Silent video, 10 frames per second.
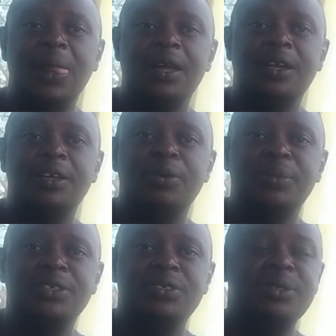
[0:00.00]

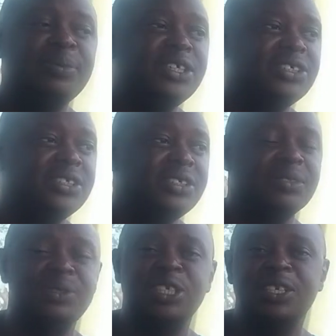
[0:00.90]
ergometric measures
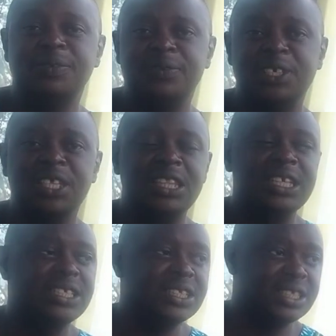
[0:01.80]
when lifting
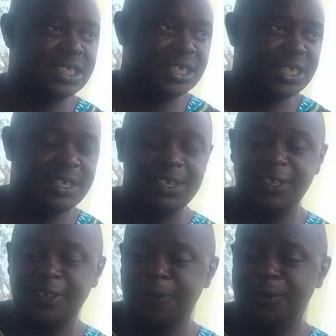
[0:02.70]
things.
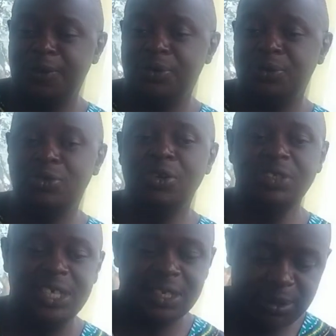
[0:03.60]
You don't just